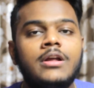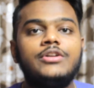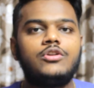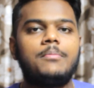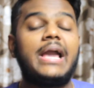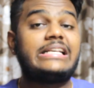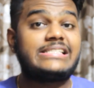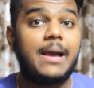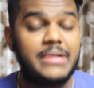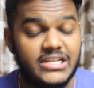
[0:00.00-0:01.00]
due to my
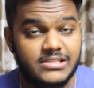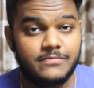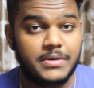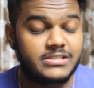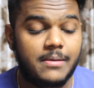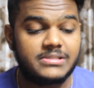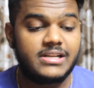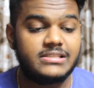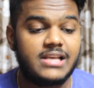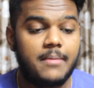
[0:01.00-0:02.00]
examination, my
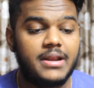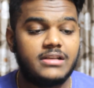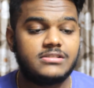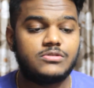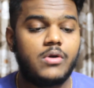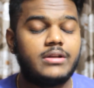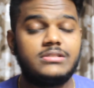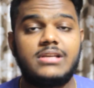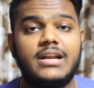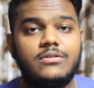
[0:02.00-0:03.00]
semester examination. So I
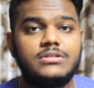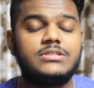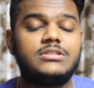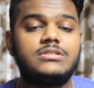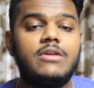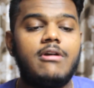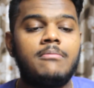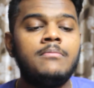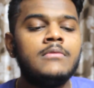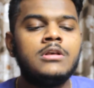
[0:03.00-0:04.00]
decided to just give
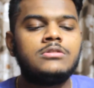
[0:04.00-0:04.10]
up.